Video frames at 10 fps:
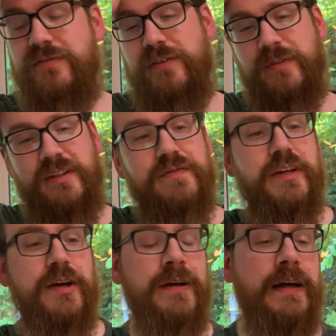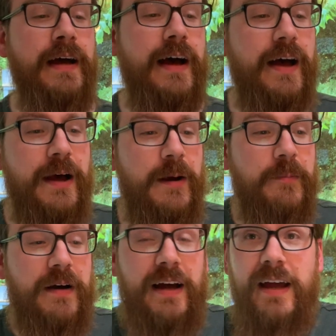filming this video,
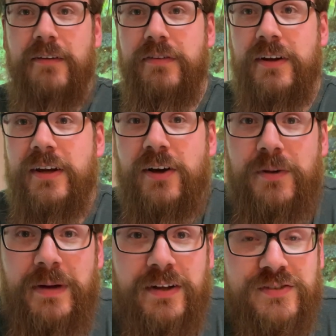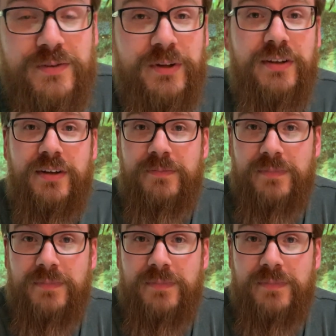I found out about some other